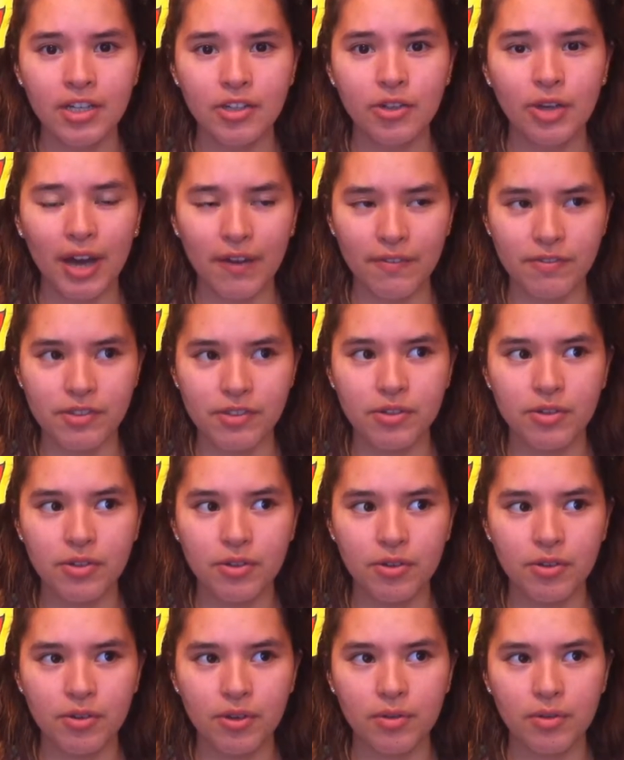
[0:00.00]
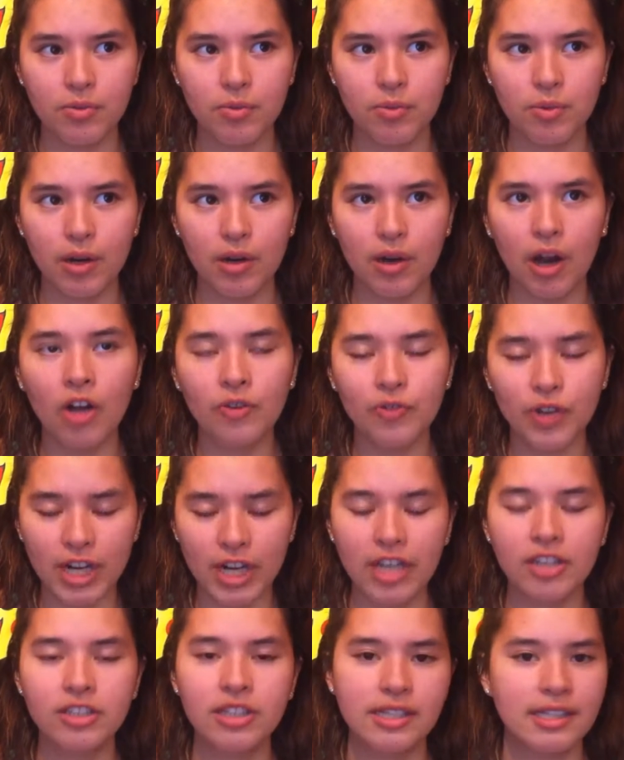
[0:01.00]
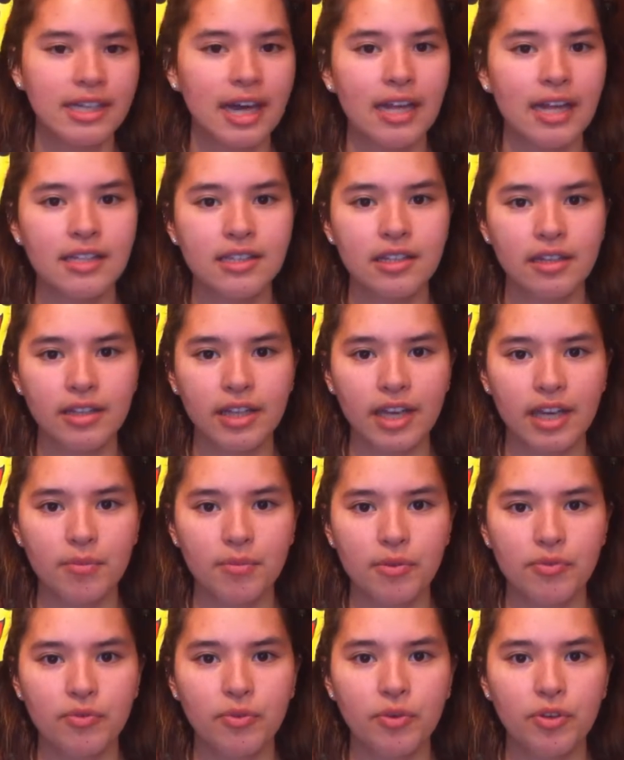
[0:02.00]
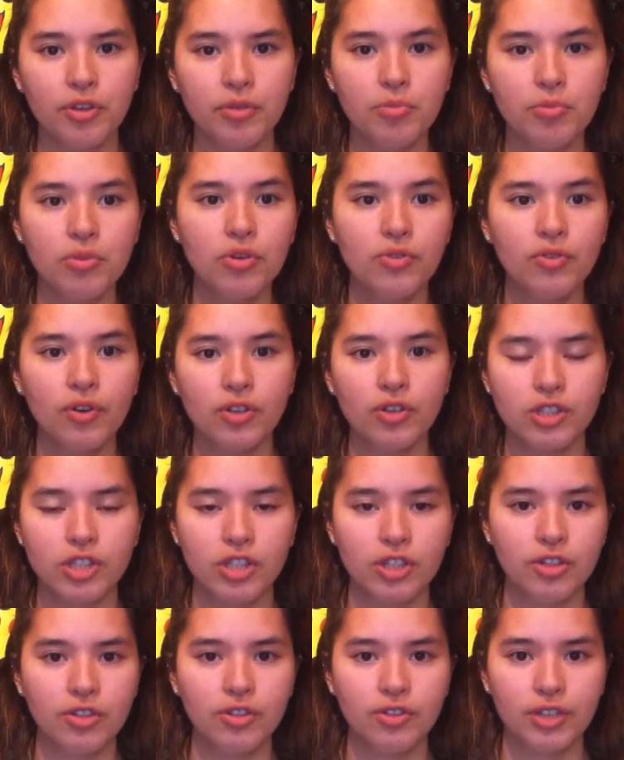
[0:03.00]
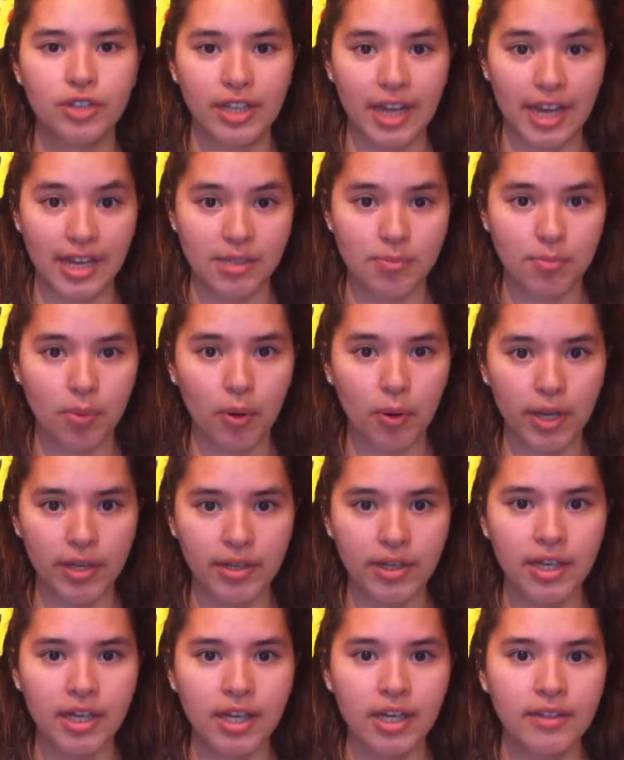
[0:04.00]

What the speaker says: You have to really understand something before you move on to the next point.